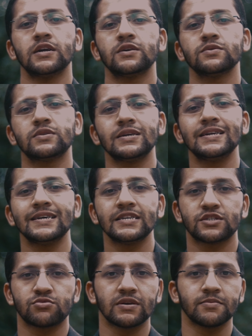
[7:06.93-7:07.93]
to 3
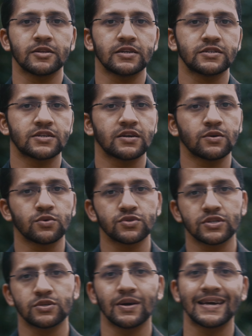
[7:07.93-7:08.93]
degrees 20 minutes and goes
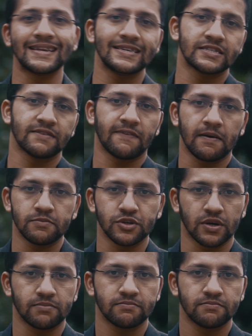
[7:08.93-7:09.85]
into Aries Navamsha.